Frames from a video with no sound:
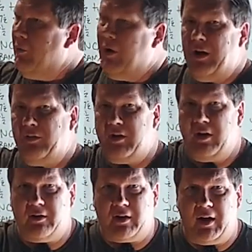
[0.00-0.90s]
Well, how did
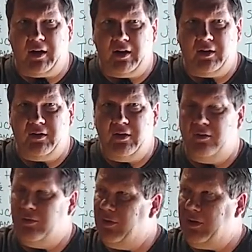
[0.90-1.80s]
the other guy get to
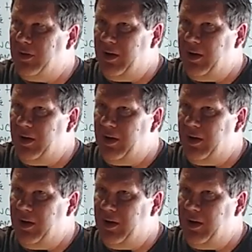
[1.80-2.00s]
use it?